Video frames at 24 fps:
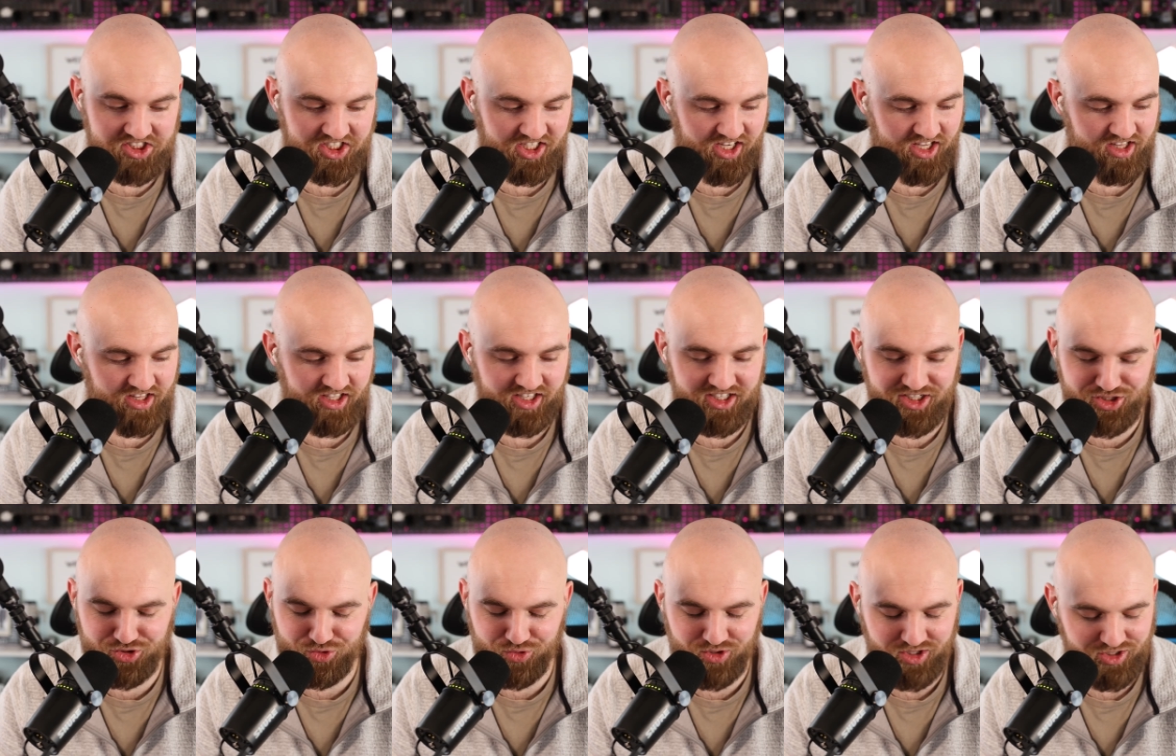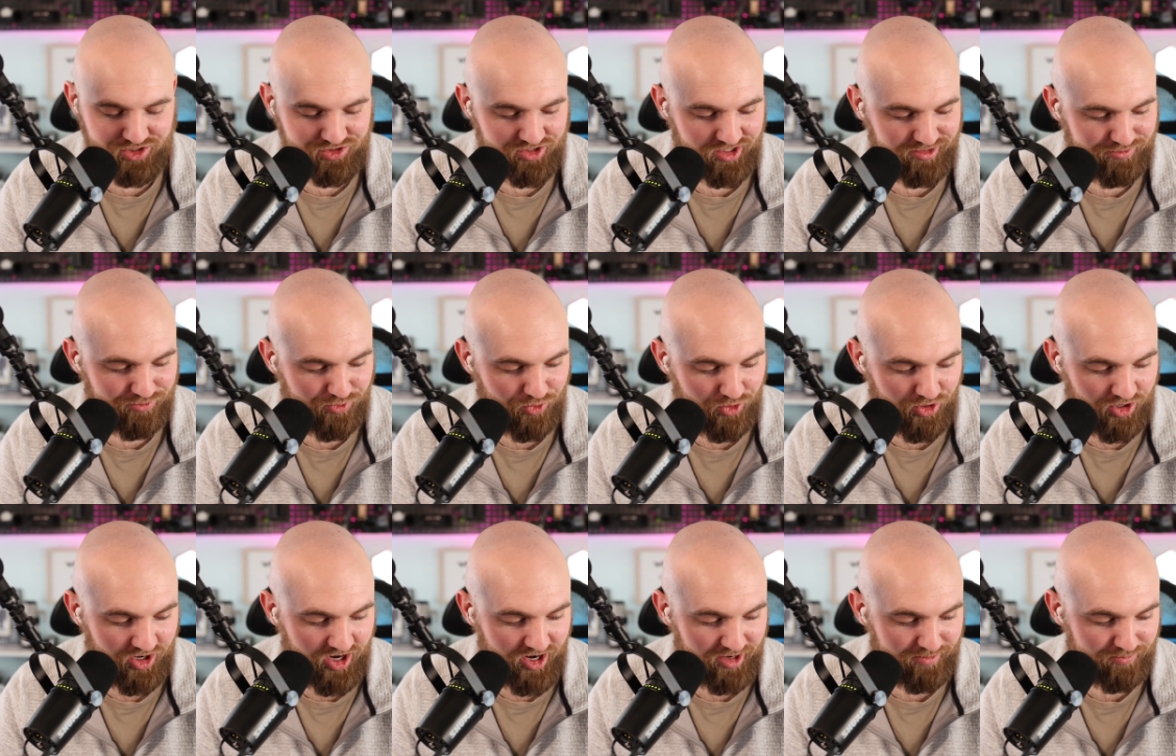I think in
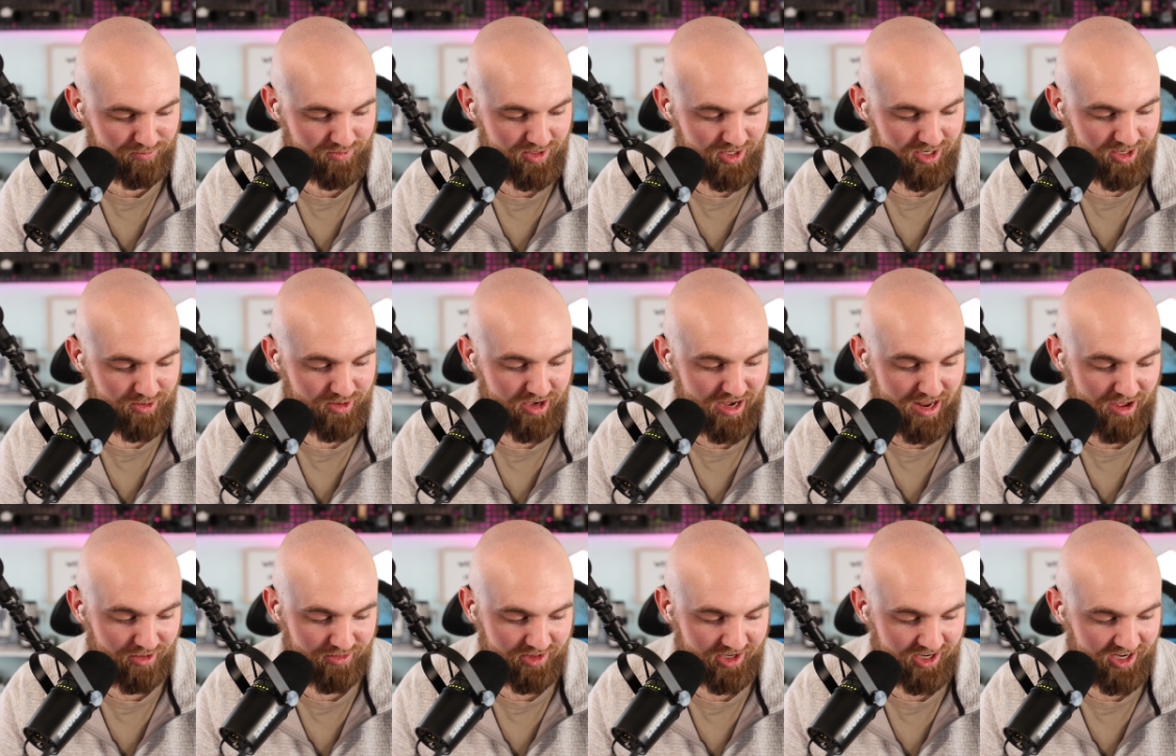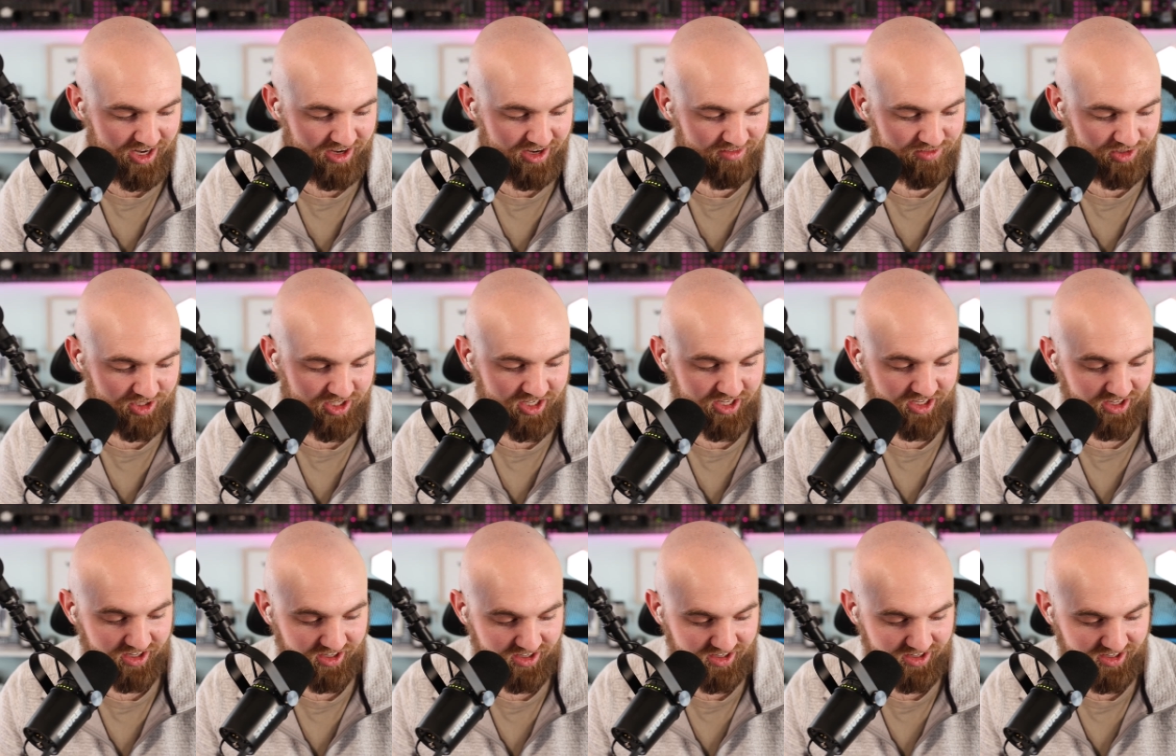2024, I'm now that I have a
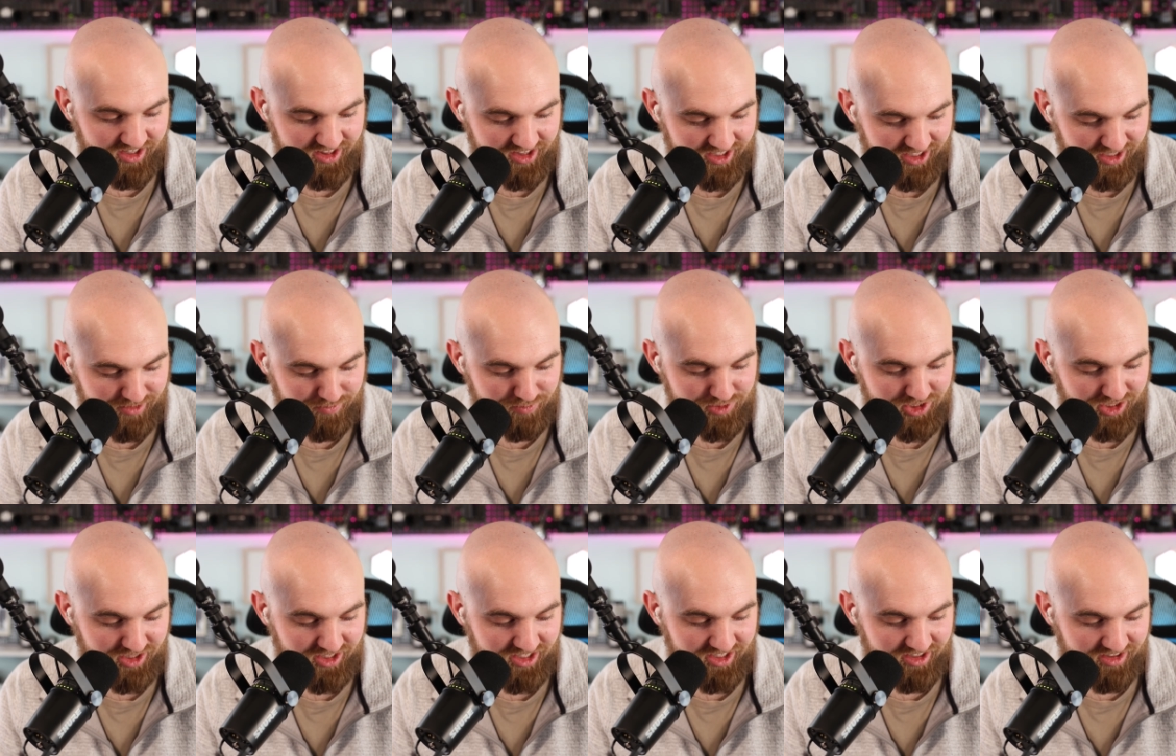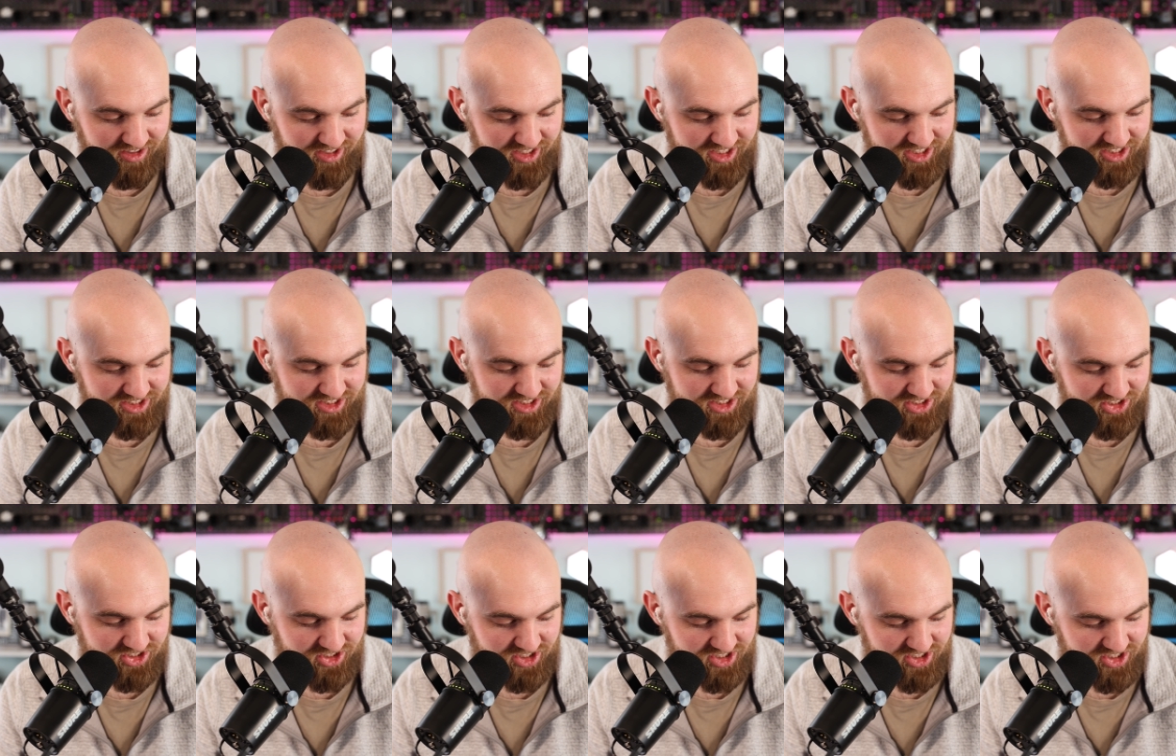kid, I think I'm literally just gonna
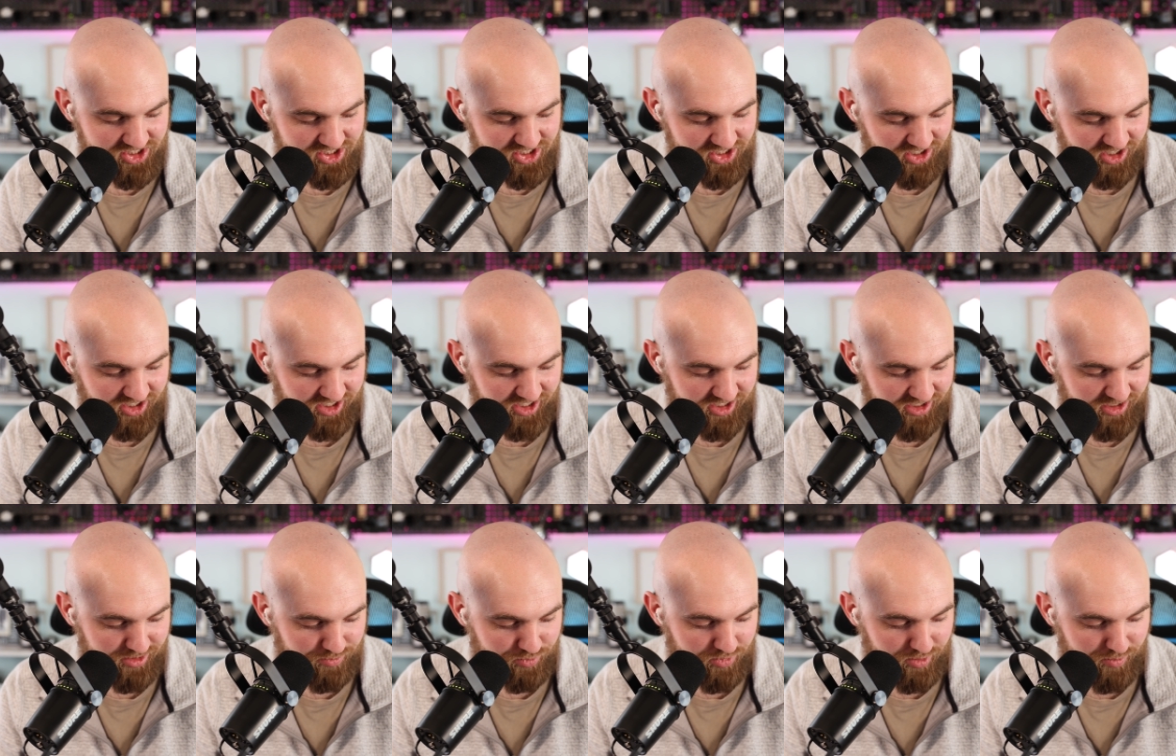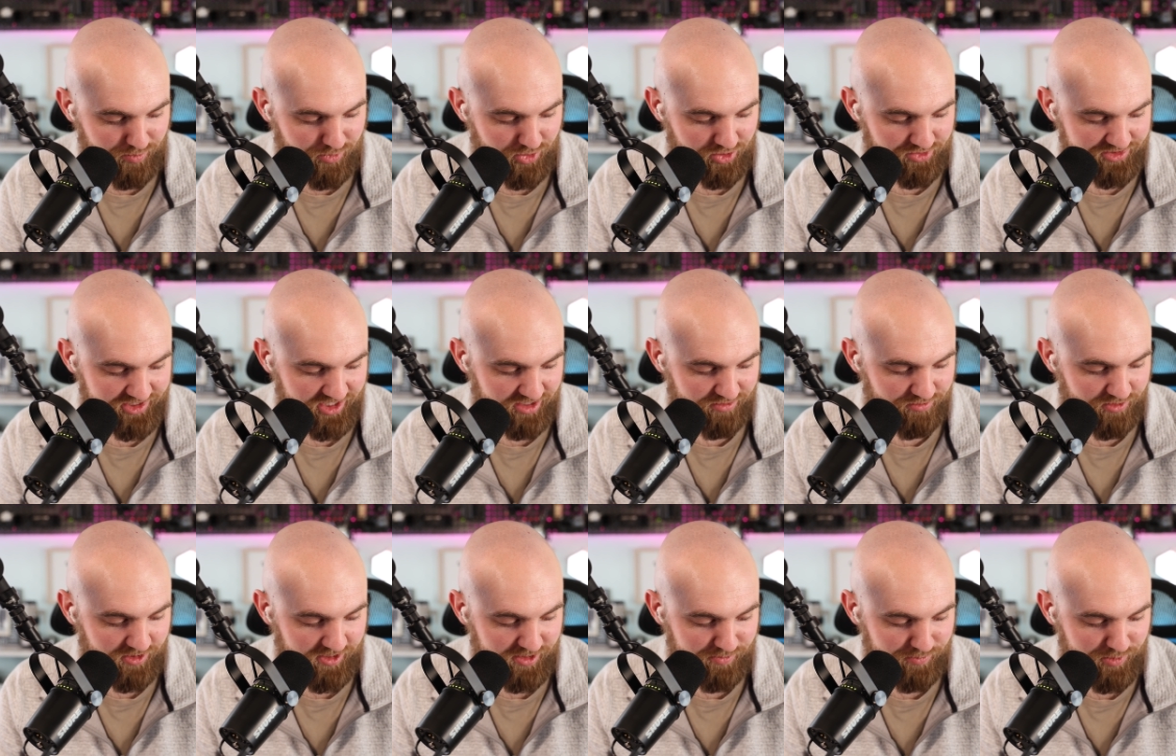start stocking up on
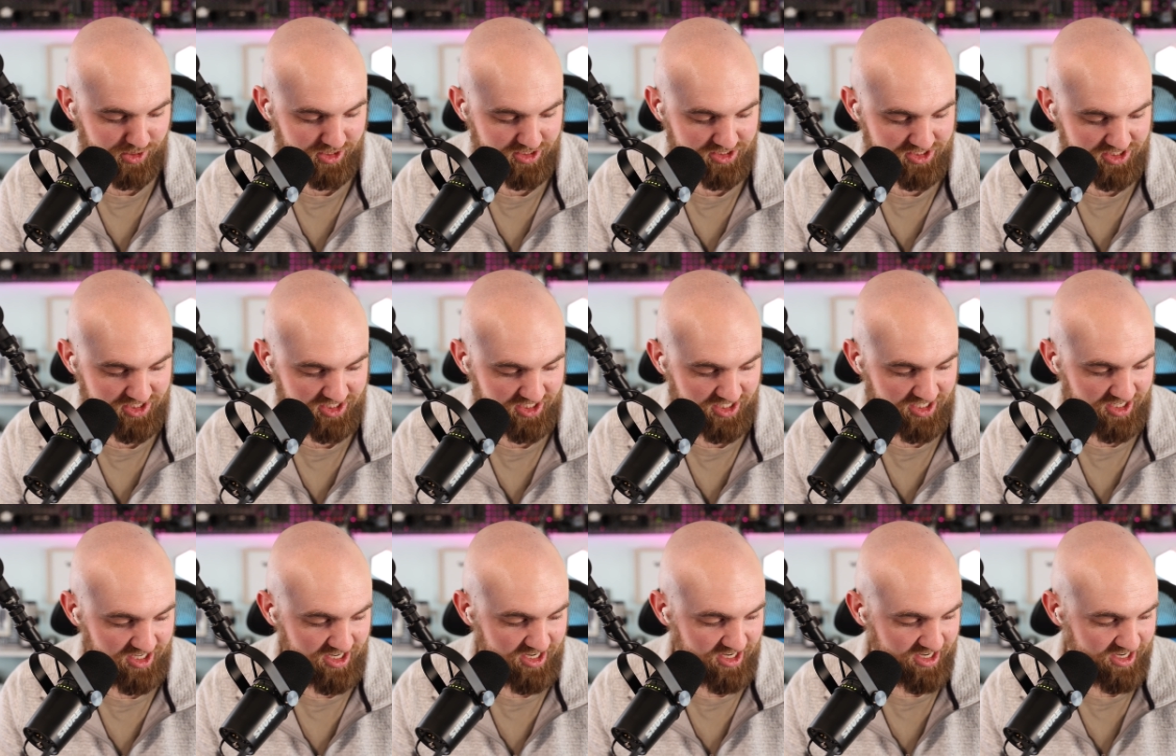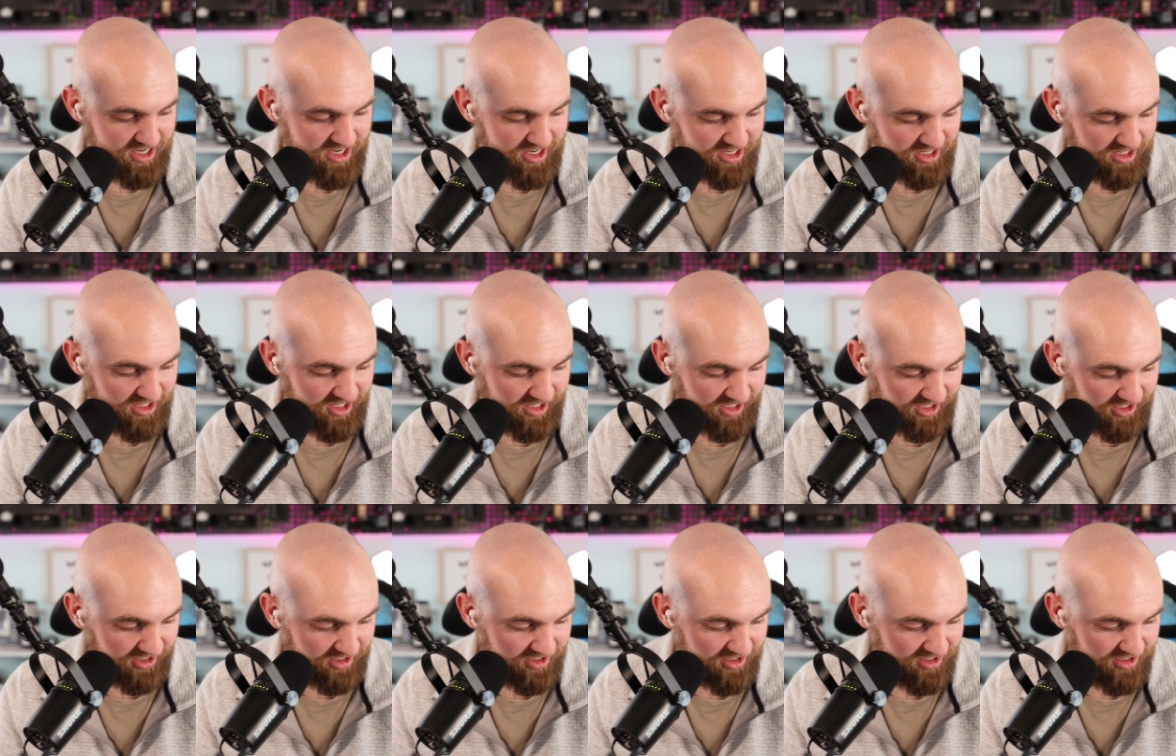multivitamins, and like
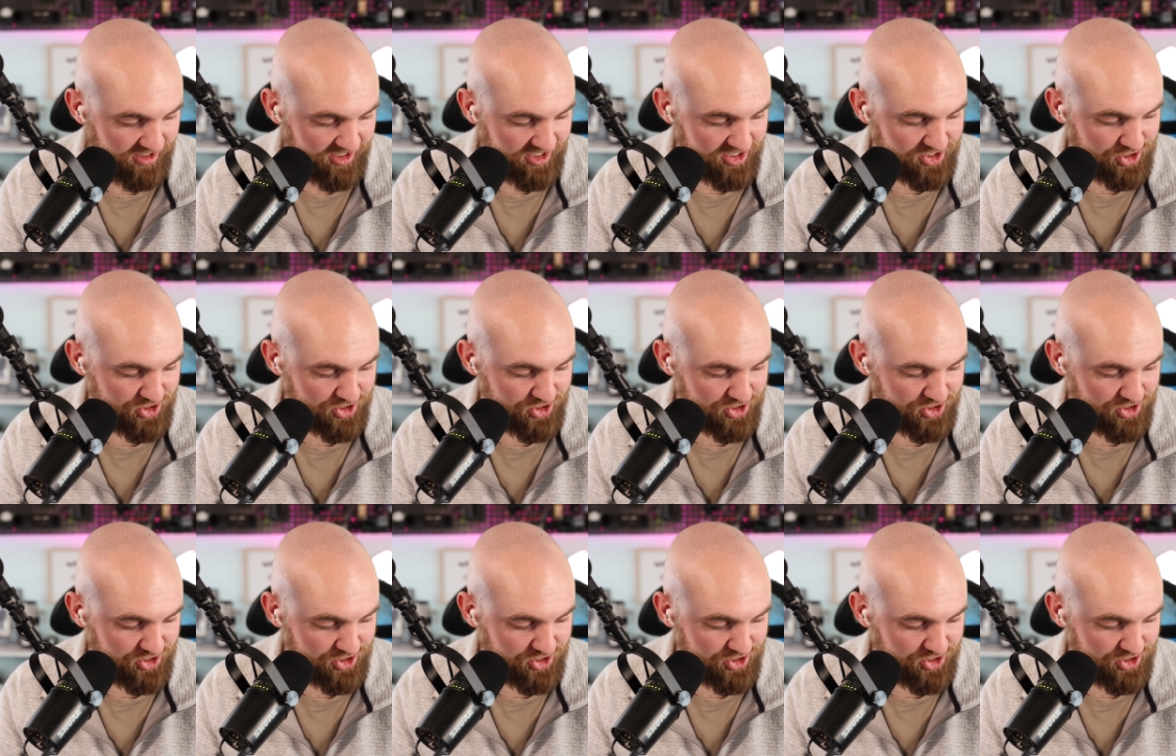mm.